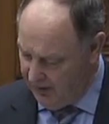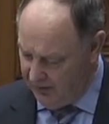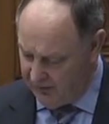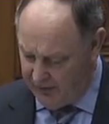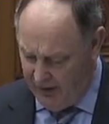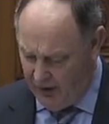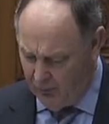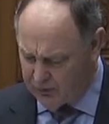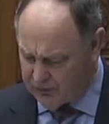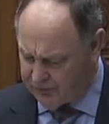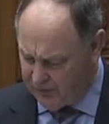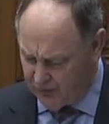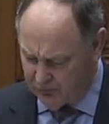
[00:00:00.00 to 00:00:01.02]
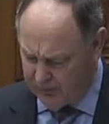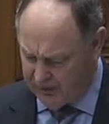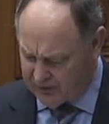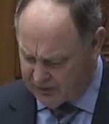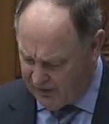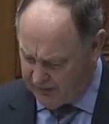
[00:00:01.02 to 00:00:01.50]
The air was filled with
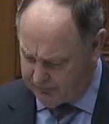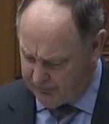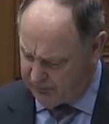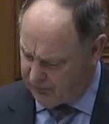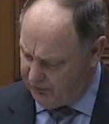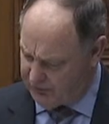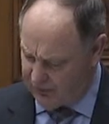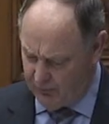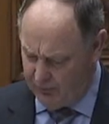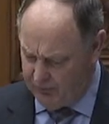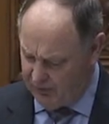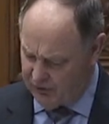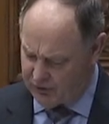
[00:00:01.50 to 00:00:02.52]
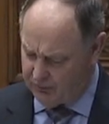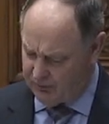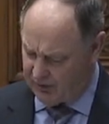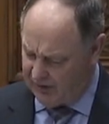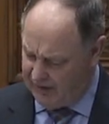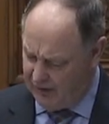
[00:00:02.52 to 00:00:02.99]
excitement Tuesday when Minister
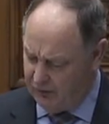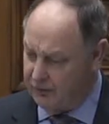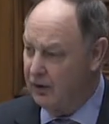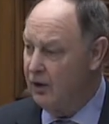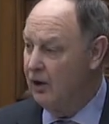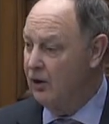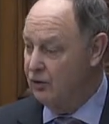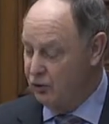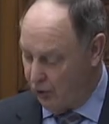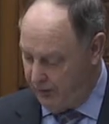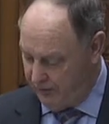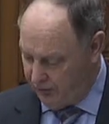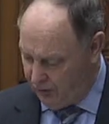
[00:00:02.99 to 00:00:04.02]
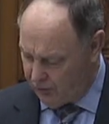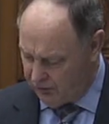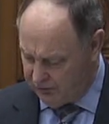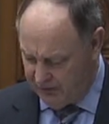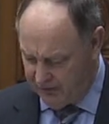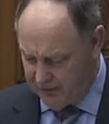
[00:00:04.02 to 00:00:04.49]
McLeod joined
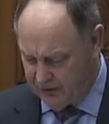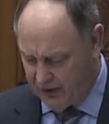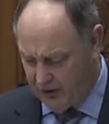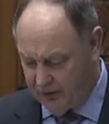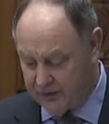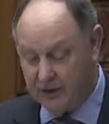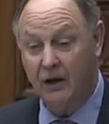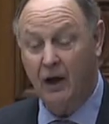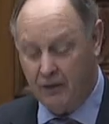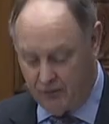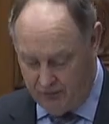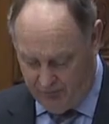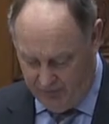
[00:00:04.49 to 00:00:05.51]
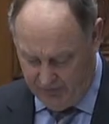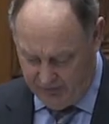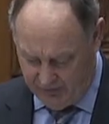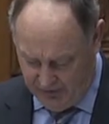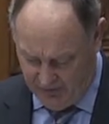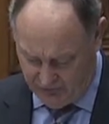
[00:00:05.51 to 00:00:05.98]
local dignitaries and other
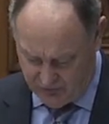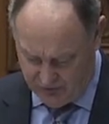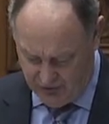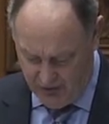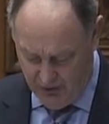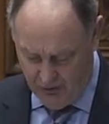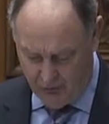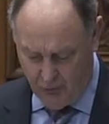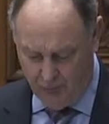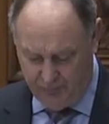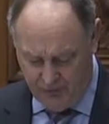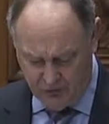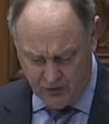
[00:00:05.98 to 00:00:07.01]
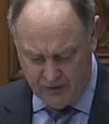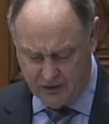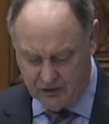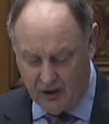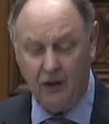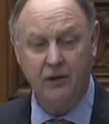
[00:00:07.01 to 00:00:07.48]
invited guests to officially
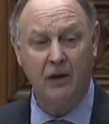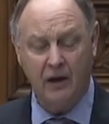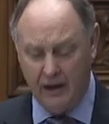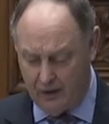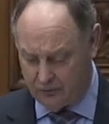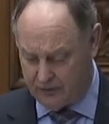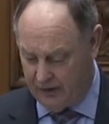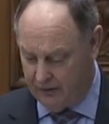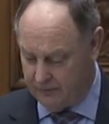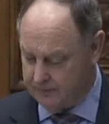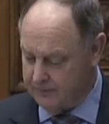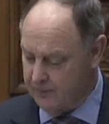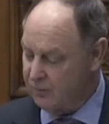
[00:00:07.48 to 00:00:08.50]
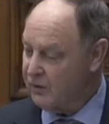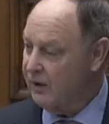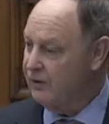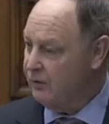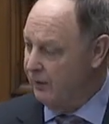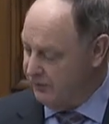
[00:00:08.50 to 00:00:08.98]
start the countdown
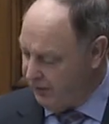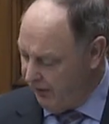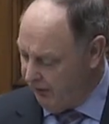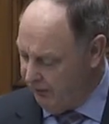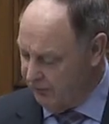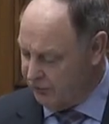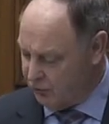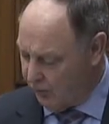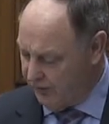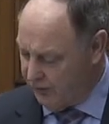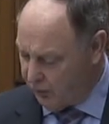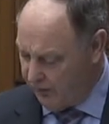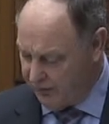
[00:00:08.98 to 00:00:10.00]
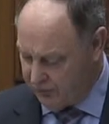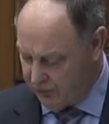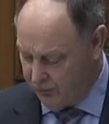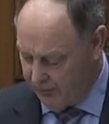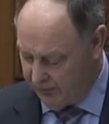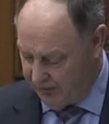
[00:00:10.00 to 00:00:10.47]
to Ontario's
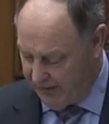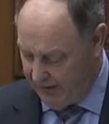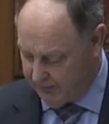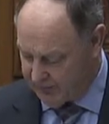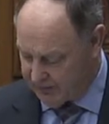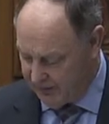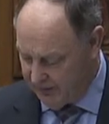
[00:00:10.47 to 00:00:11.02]
2022 Winter Games.